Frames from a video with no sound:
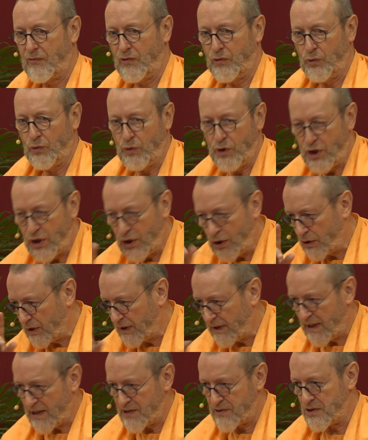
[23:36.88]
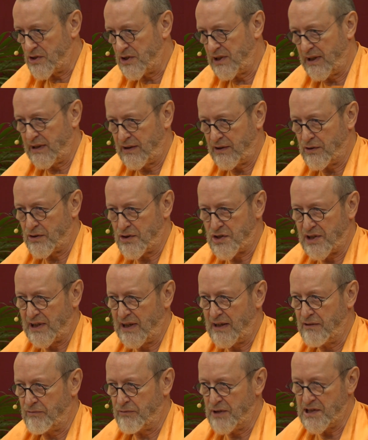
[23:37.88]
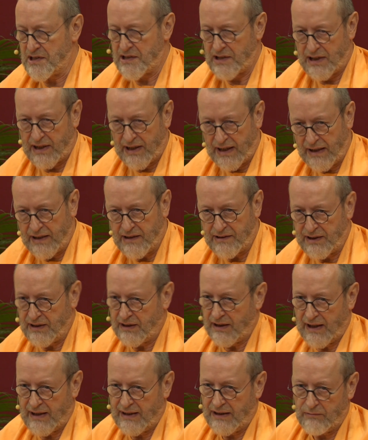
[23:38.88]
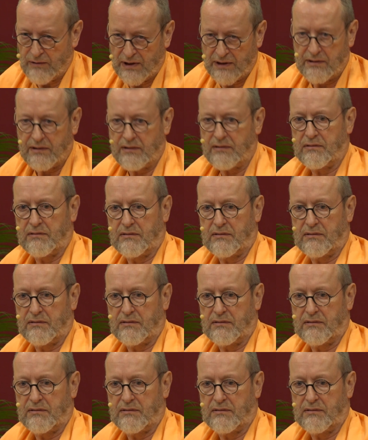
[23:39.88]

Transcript: Do not associate yourself with anything, anyone.